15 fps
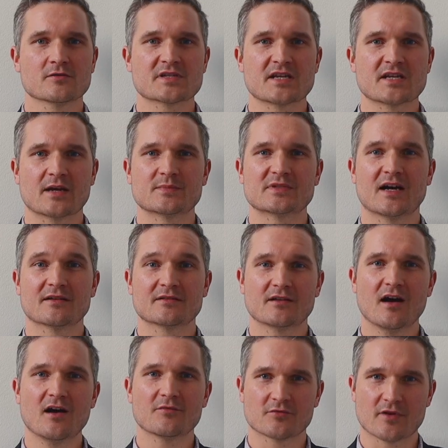
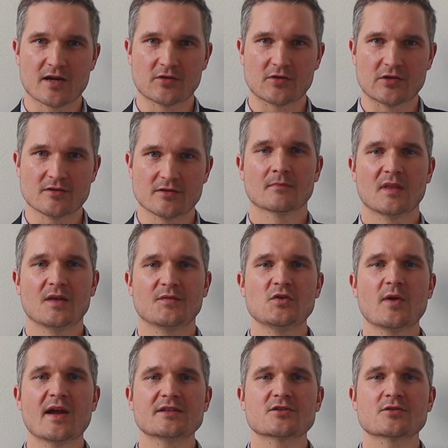SAM.gov record. If you
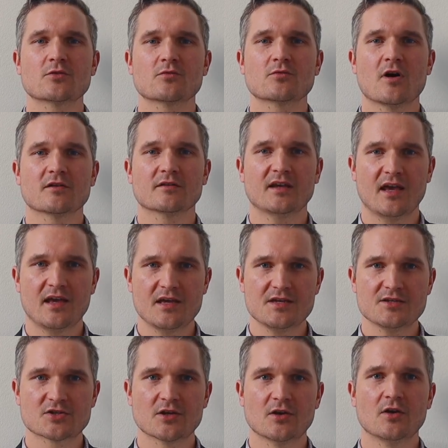enter the wrong
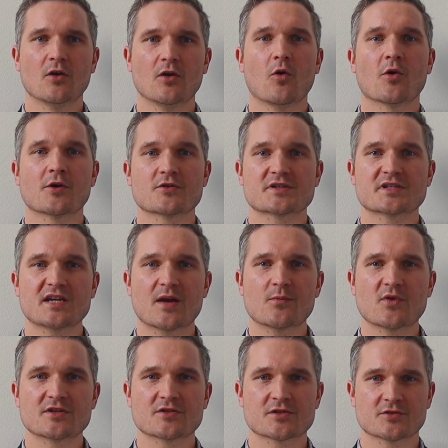cage or your SAM
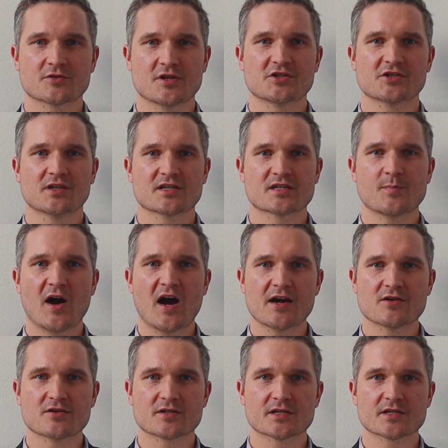registration
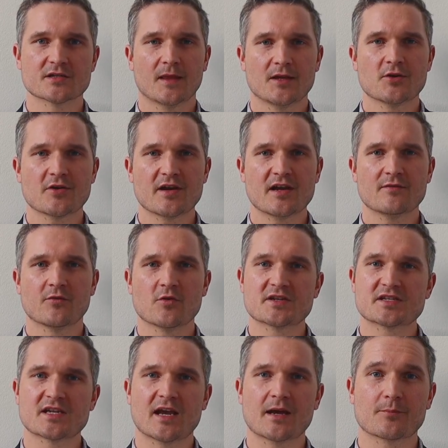expires, your invoice
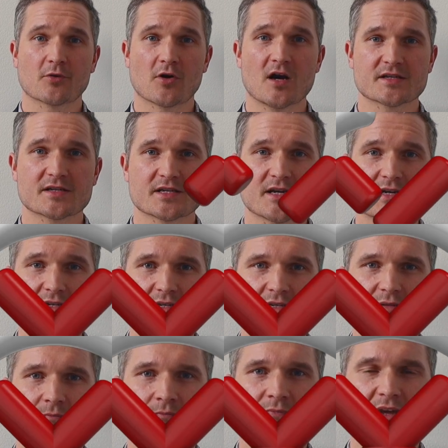can't process.
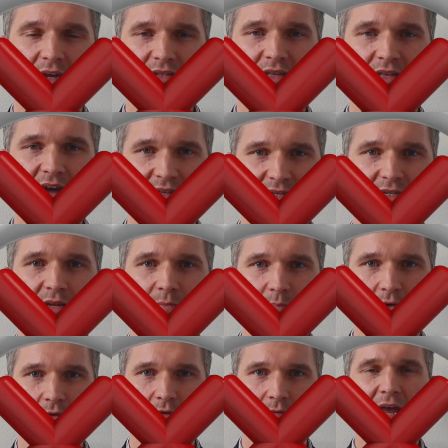It's that
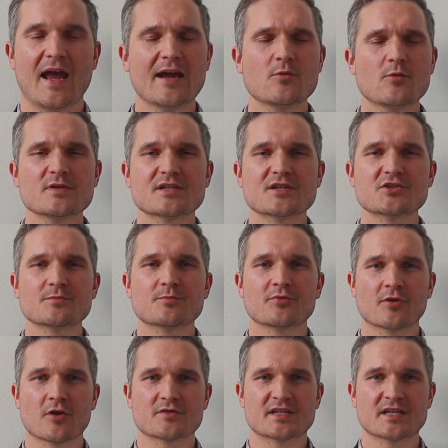simple. Acquisition
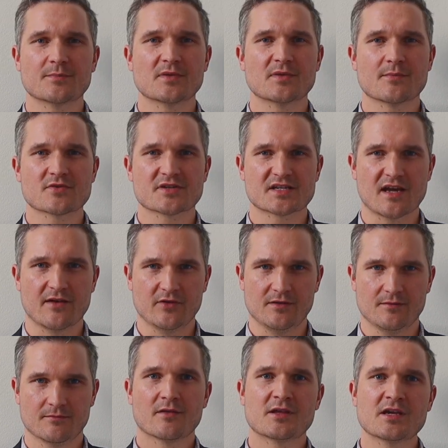Pro Tip number 7.
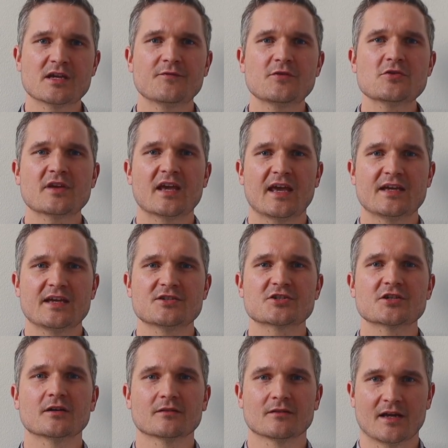Think of your cage
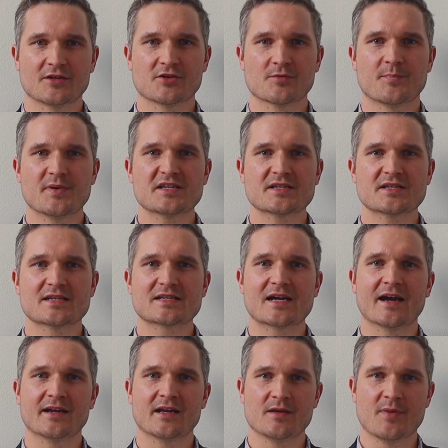like your business
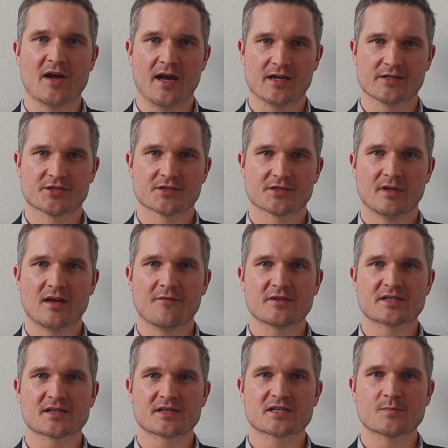ID badge. If it's
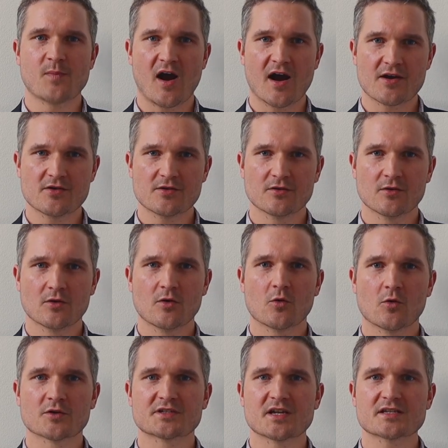expired
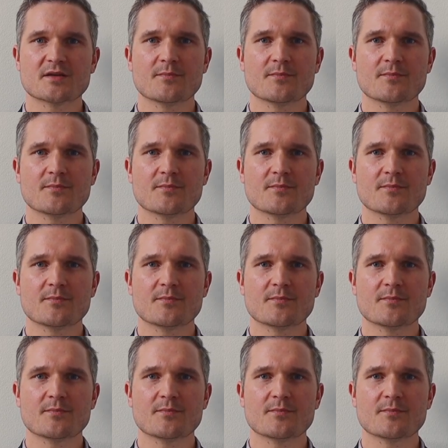or doesn't